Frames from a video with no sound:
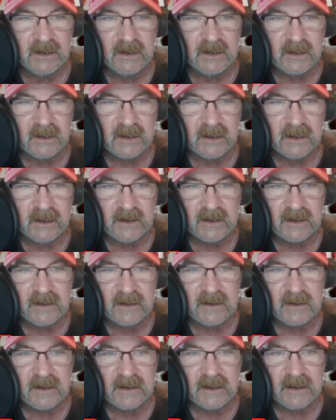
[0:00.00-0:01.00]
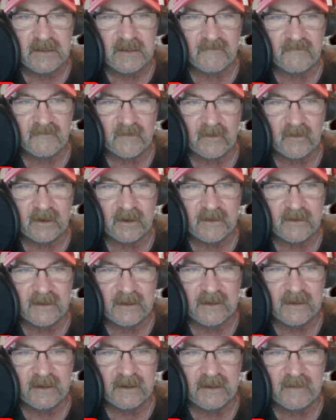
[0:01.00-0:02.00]
in it for
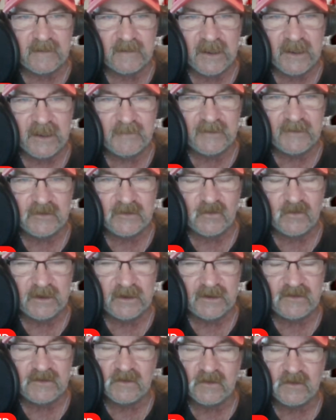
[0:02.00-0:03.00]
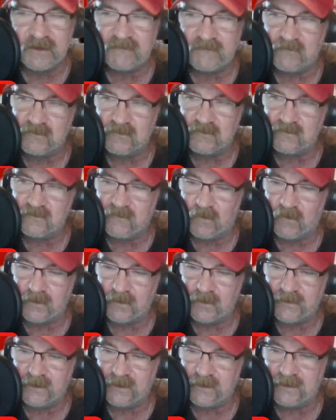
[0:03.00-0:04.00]
the upcoming
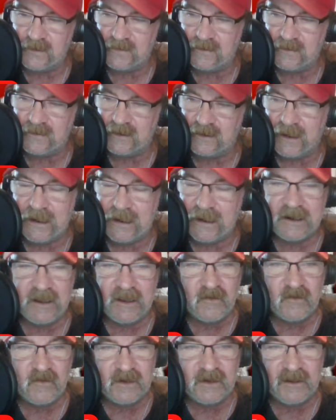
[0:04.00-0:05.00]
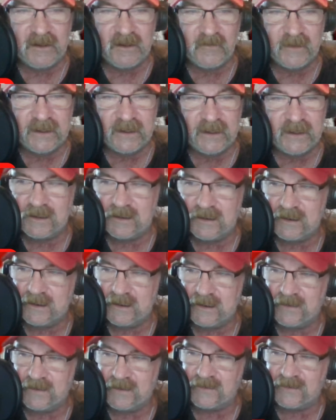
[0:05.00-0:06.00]
2024 season, and Oklahoma
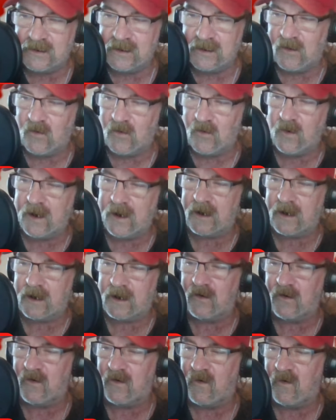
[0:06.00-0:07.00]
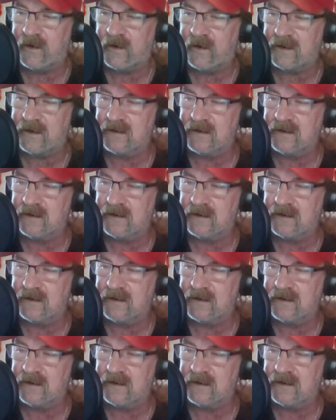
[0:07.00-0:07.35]
isn't nowhere on it.